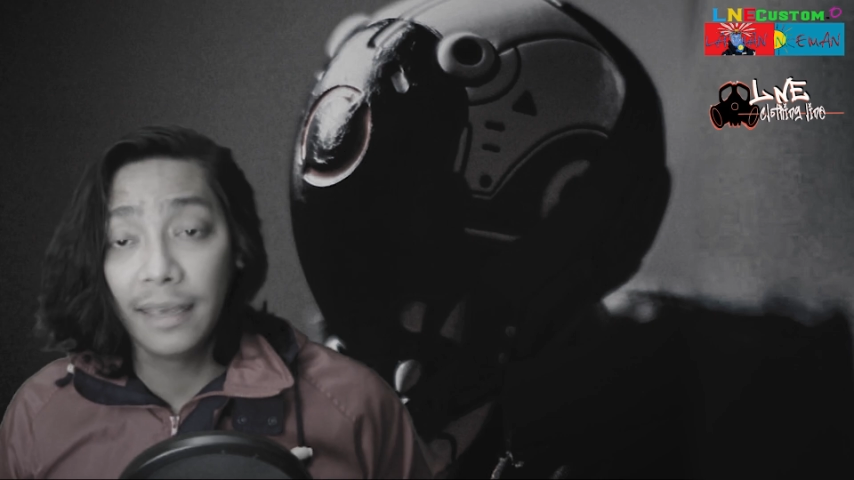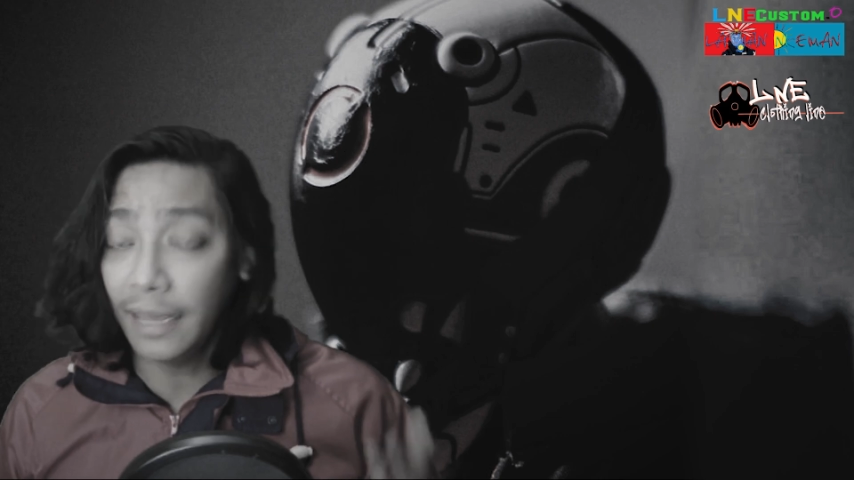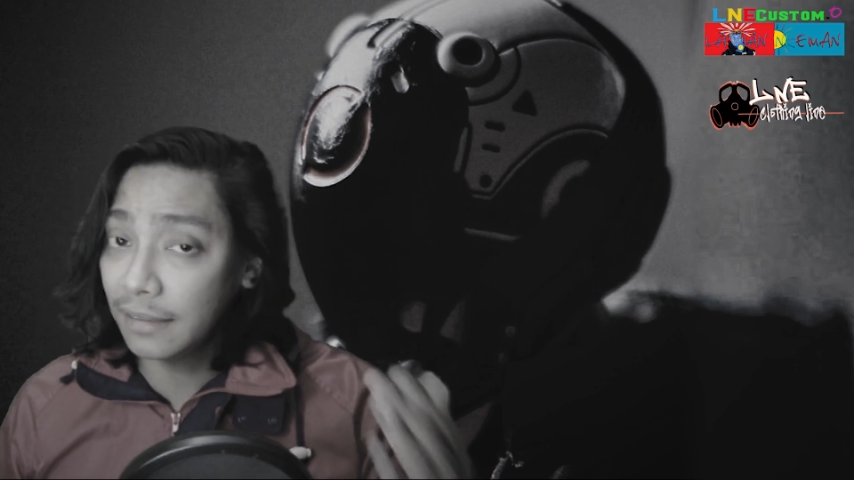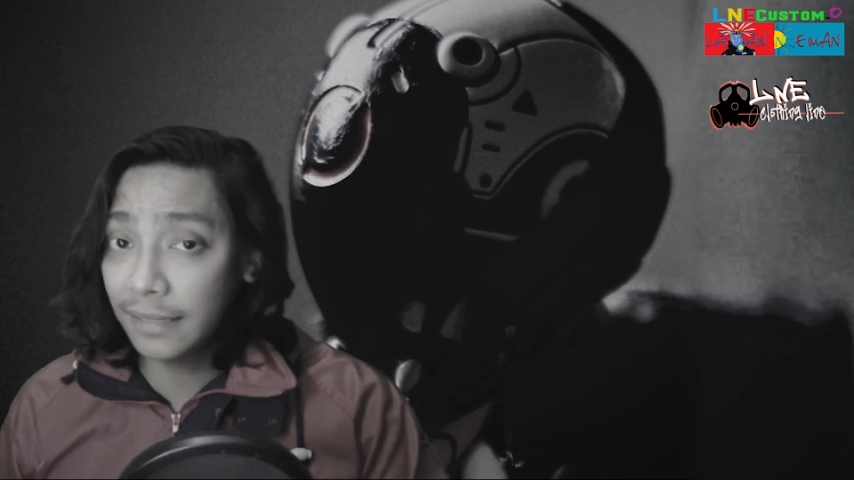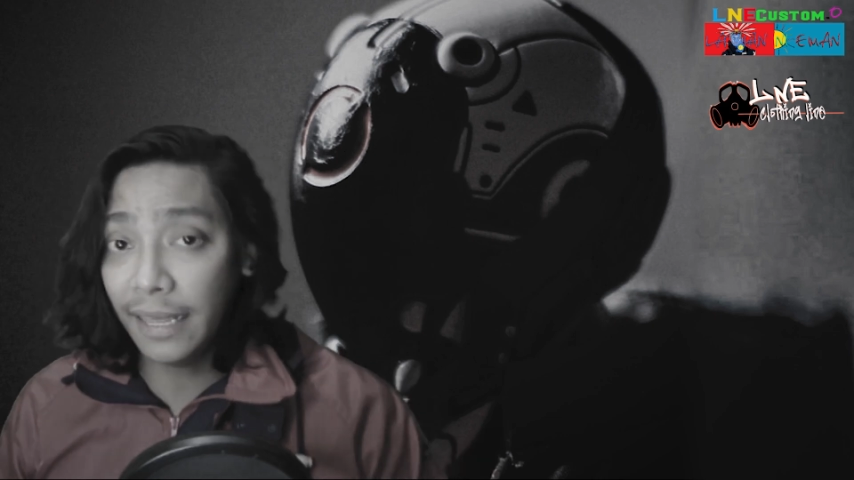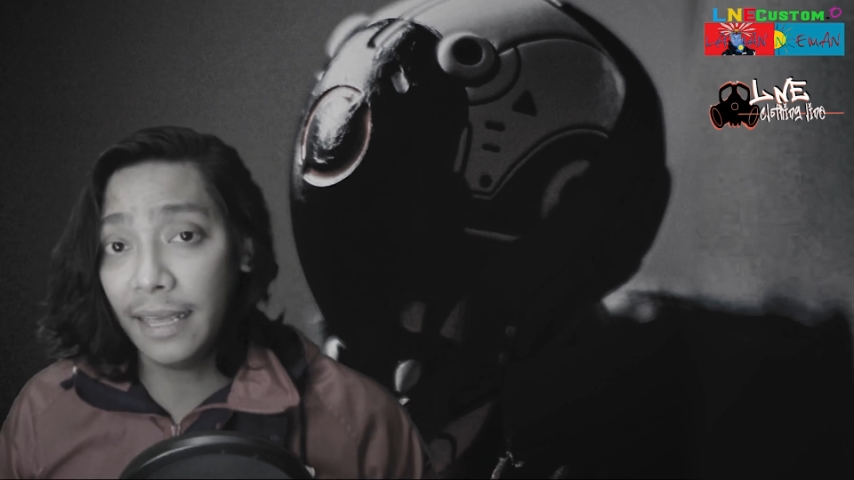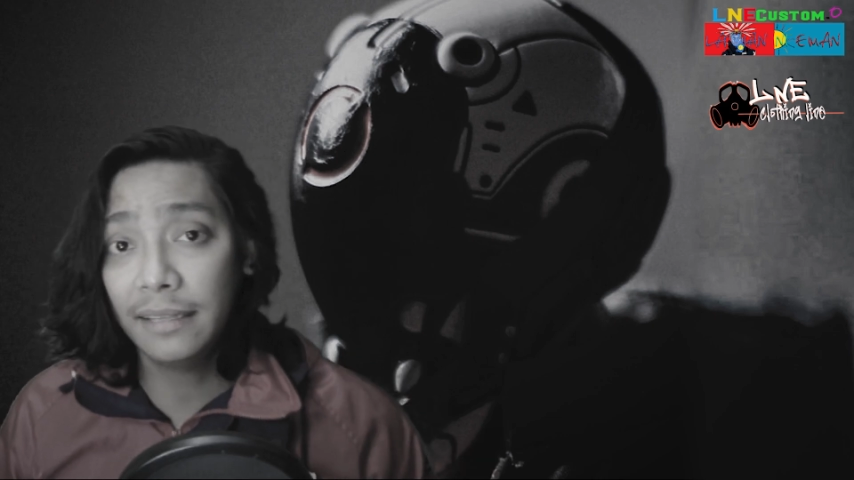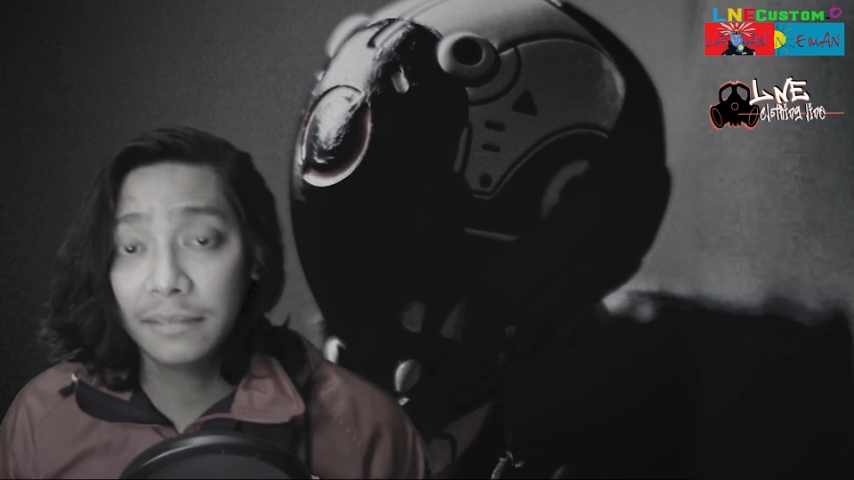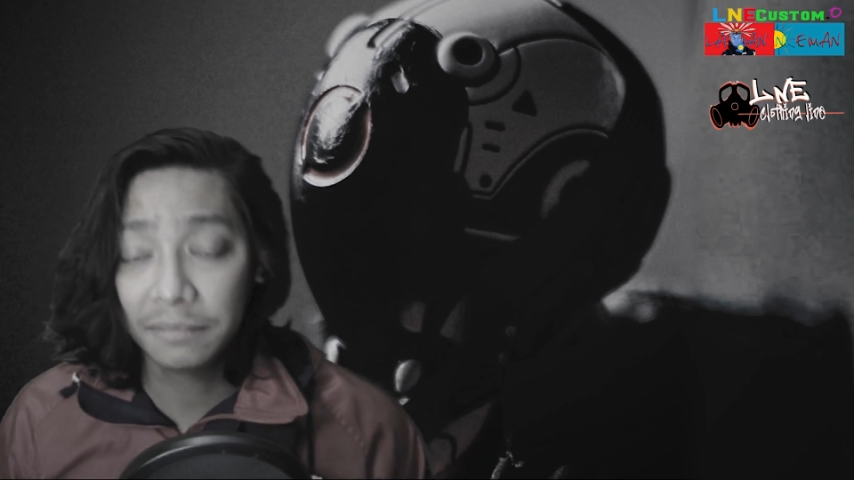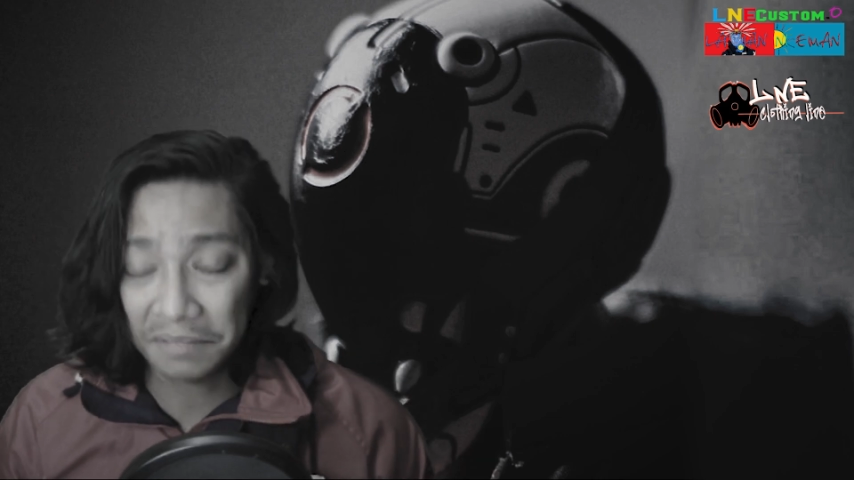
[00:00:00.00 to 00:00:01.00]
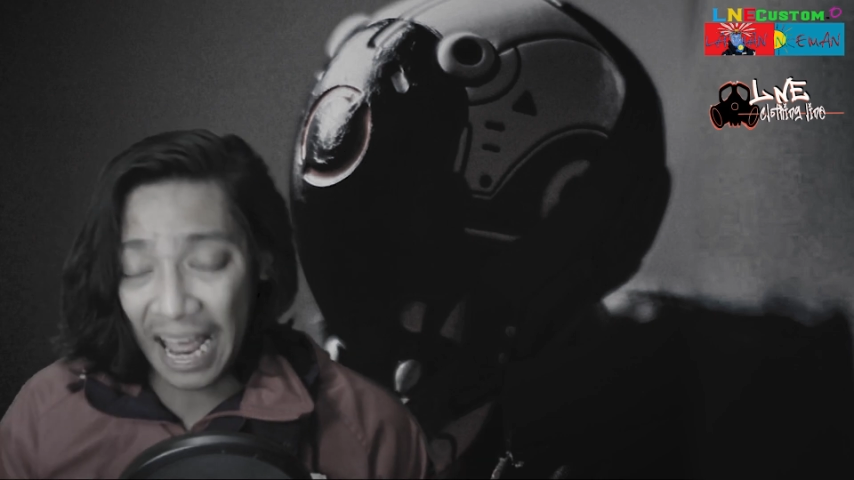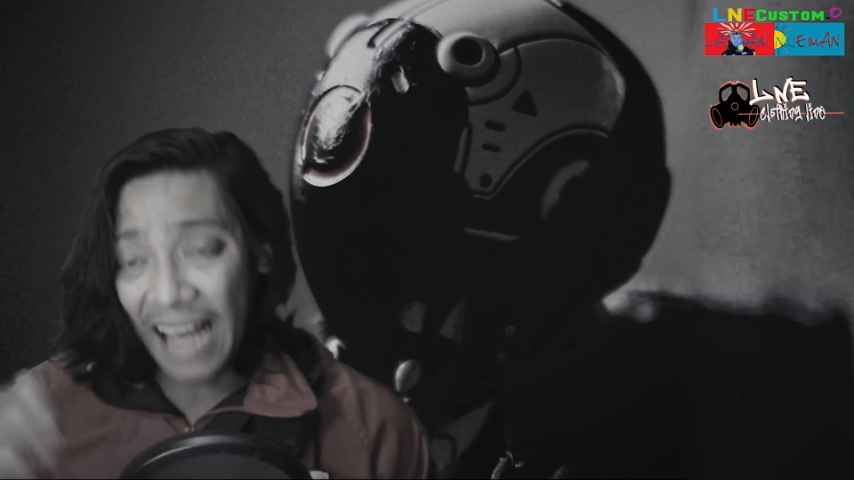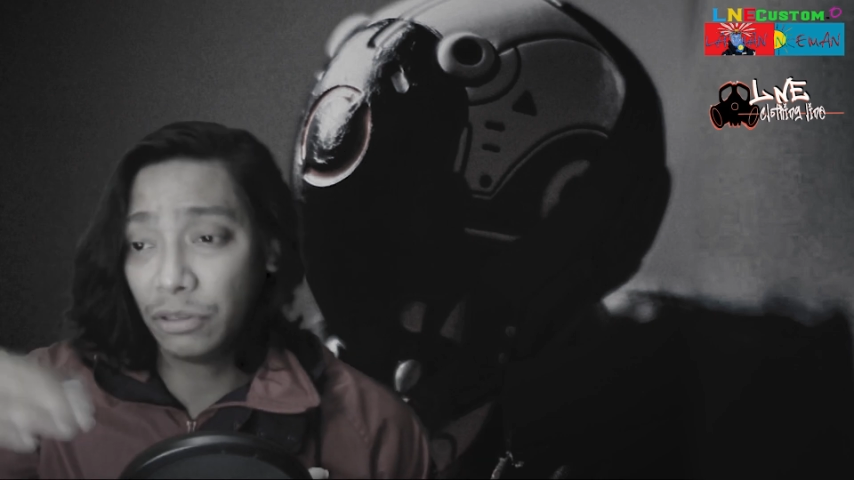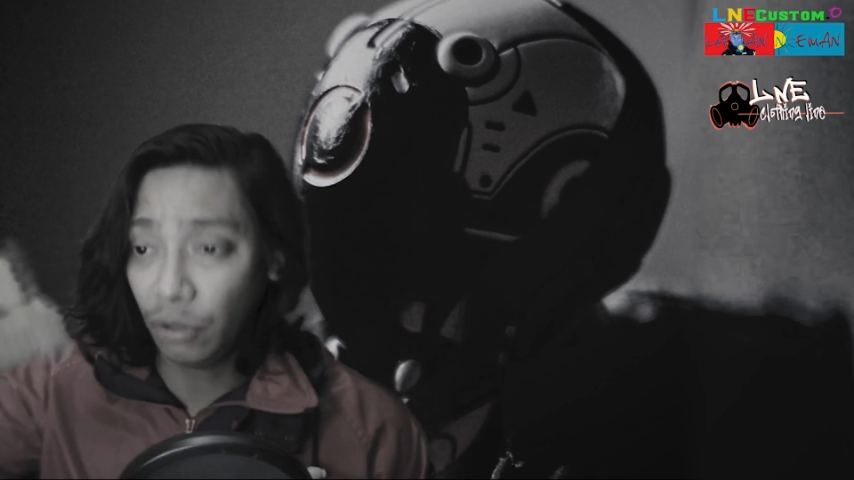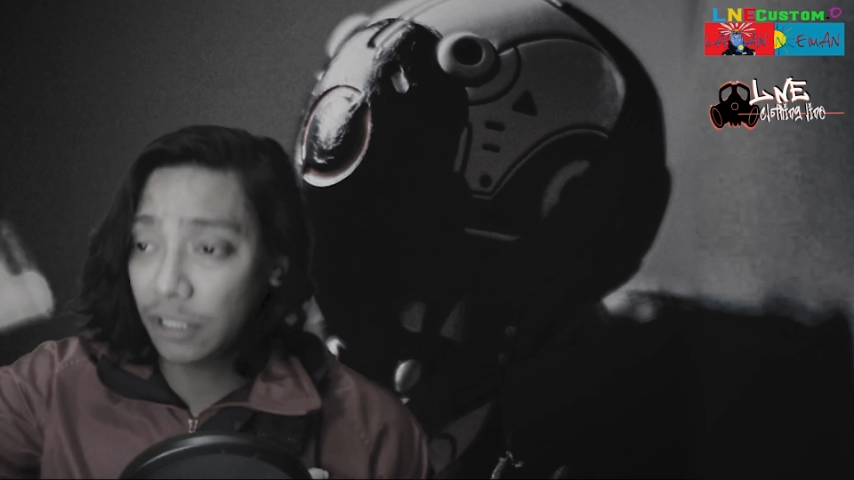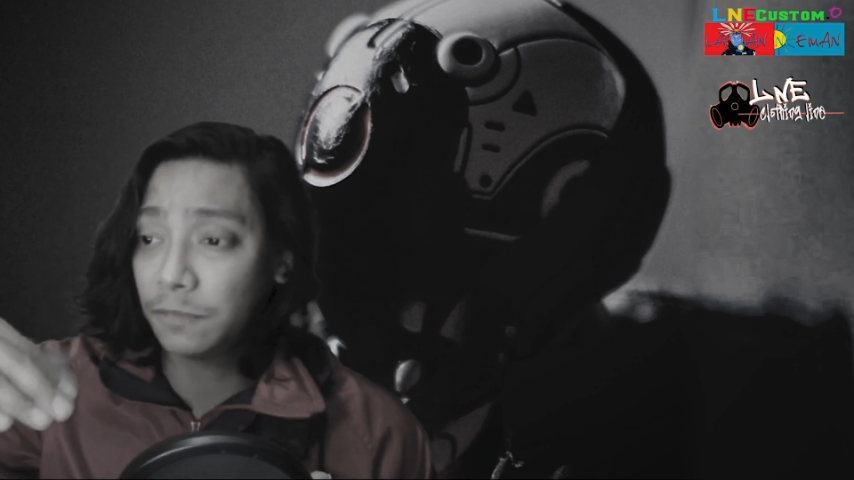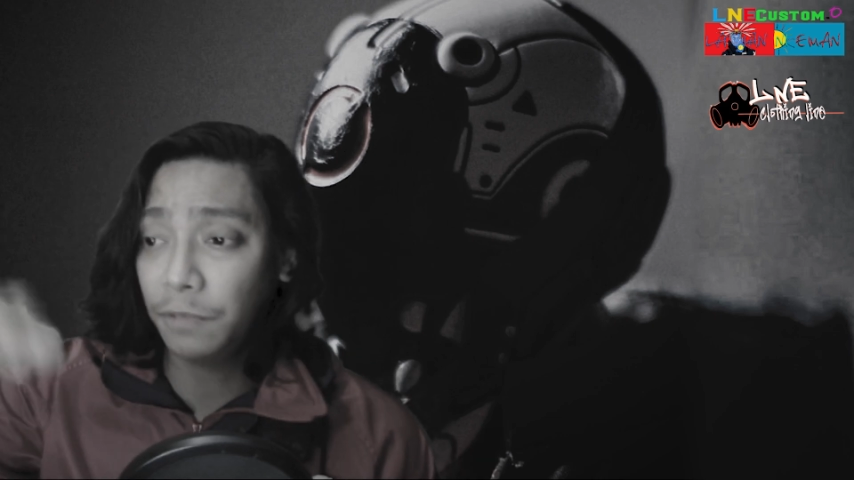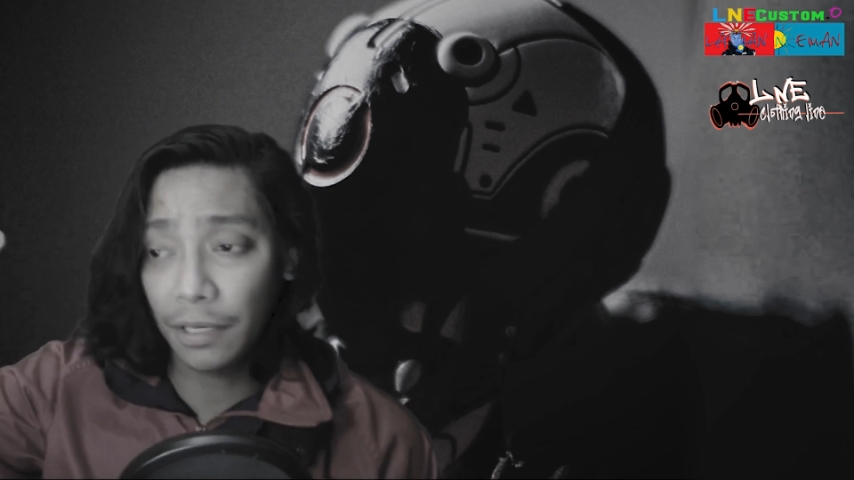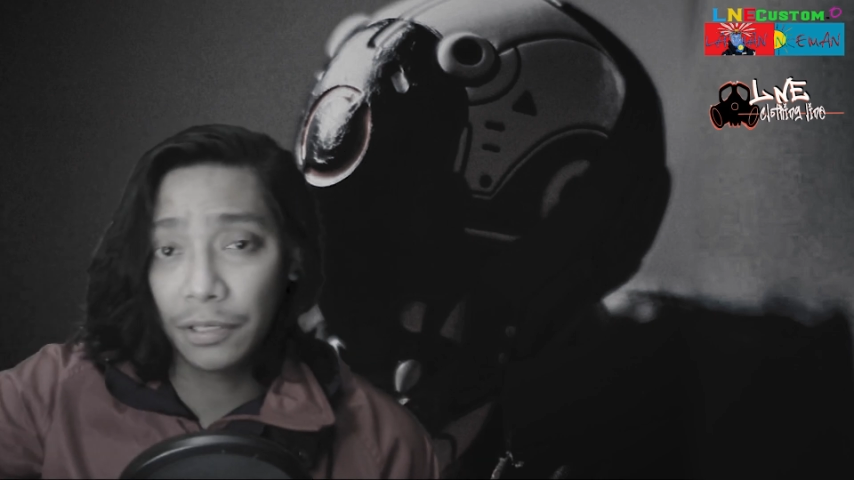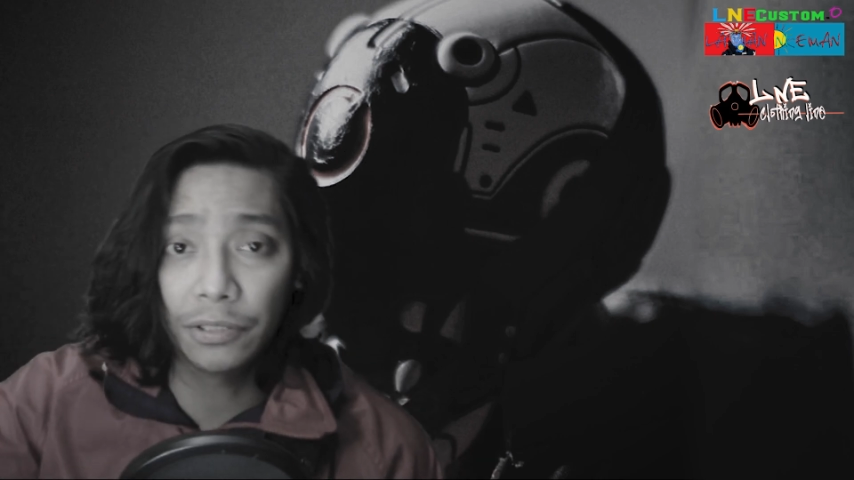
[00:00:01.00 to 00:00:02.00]
And then, hot toys
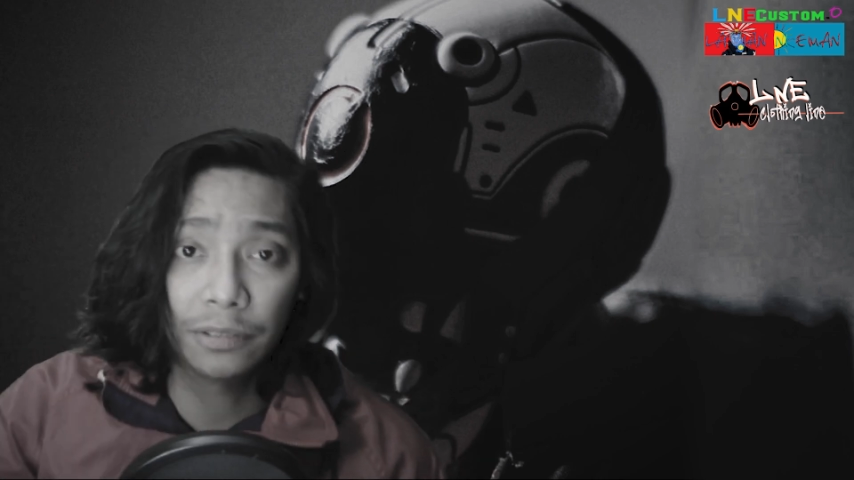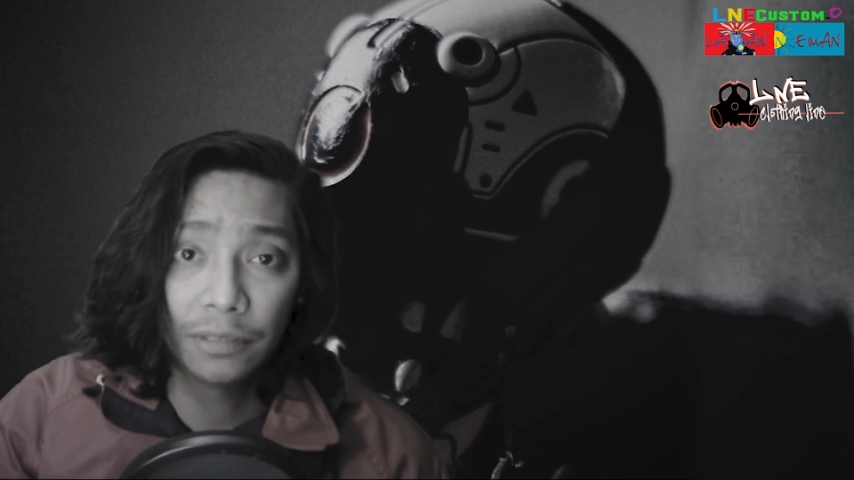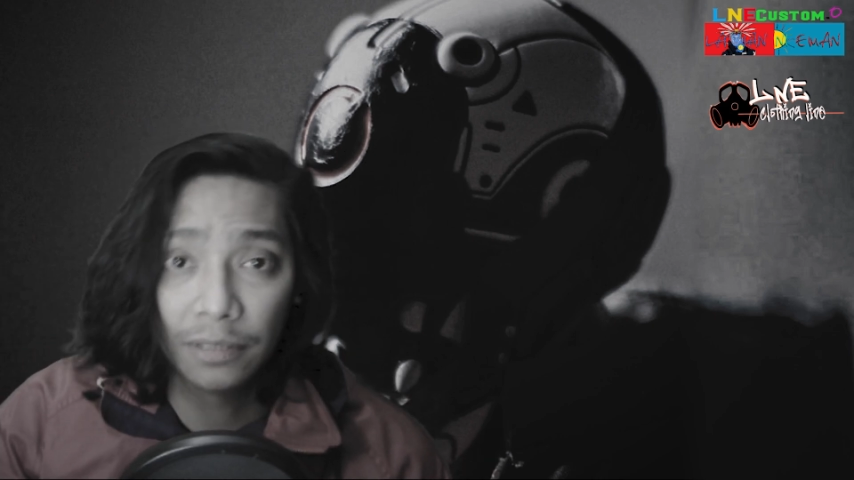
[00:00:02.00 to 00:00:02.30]
figure.